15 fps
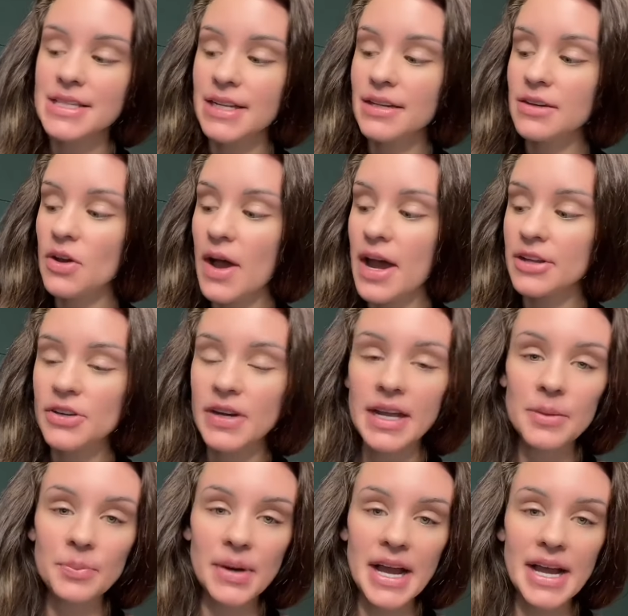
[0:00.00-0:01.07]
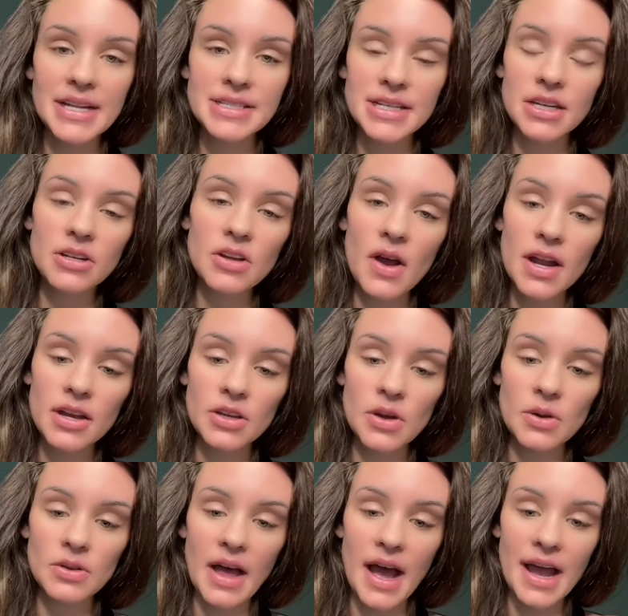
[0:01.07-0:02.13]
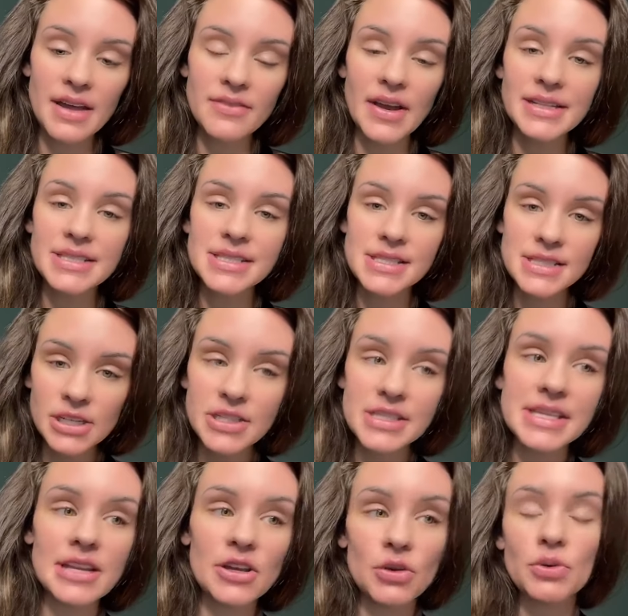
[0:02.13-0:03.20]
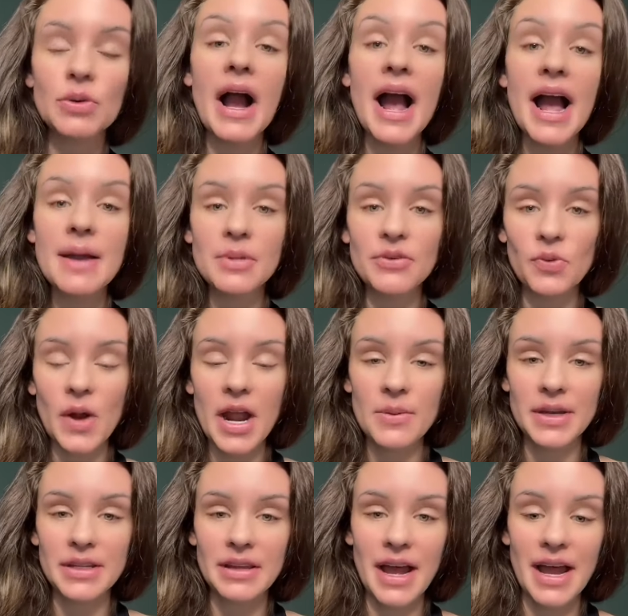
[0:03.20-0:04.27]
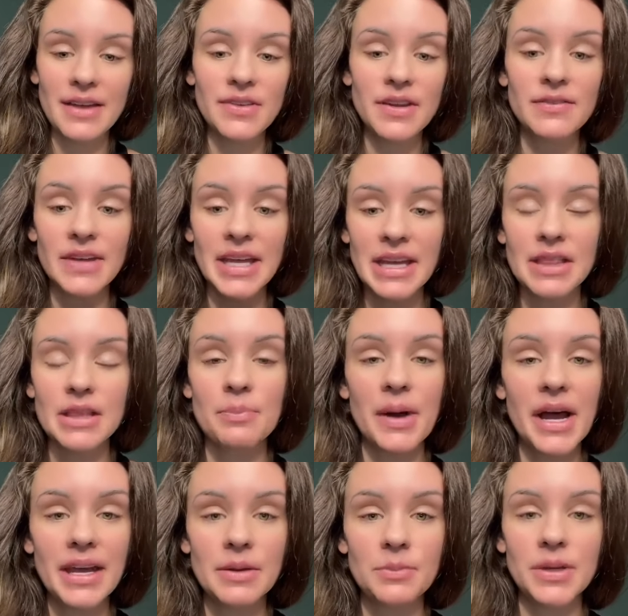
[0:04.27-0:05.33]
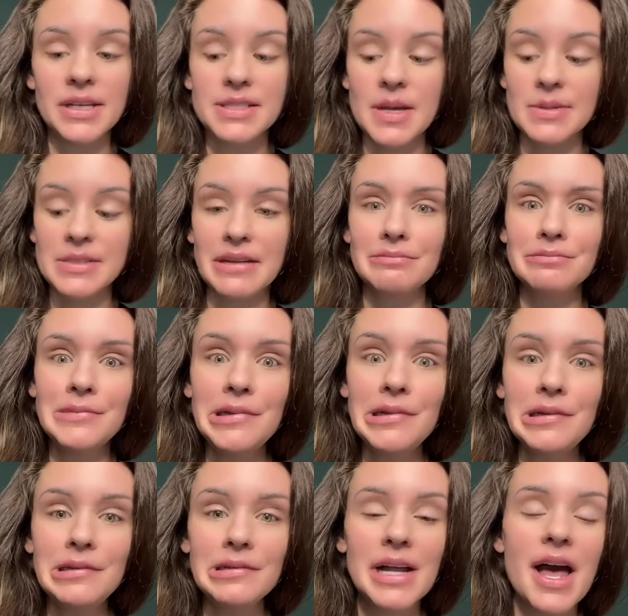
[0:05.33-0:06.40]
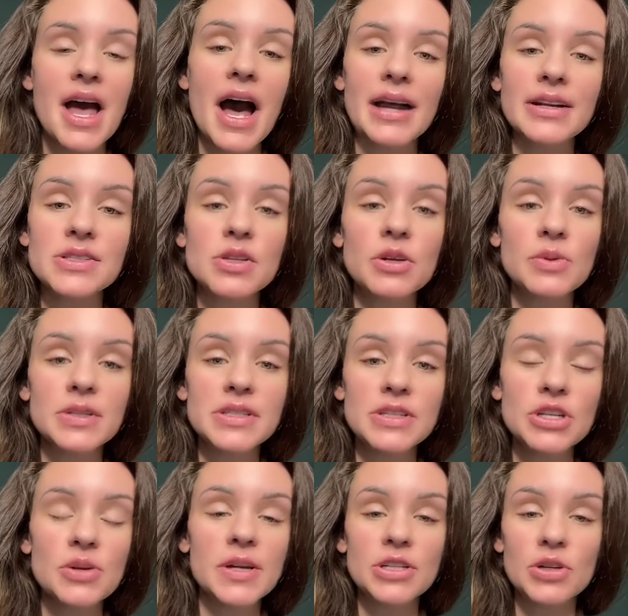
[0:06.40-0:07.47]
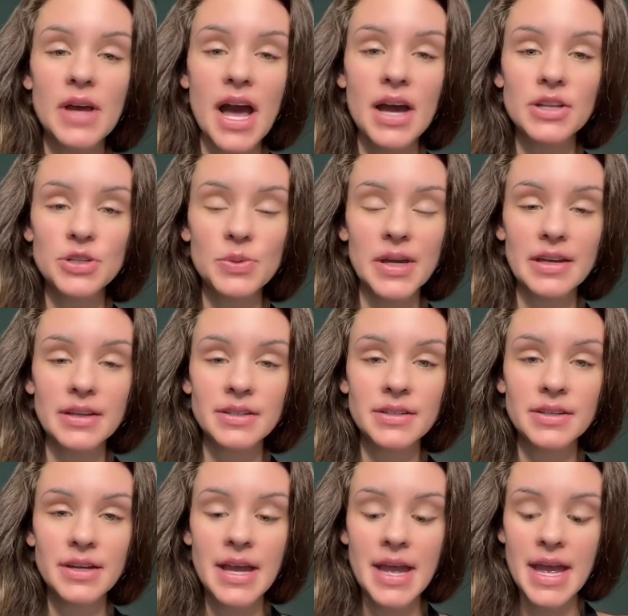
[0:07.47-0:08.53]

didn't know how to create a brand, didn't know how to go live. I'd seriously cry before I went live, even hitting the button because I was like, oh, I just don't know what to do. I don't know how to do it.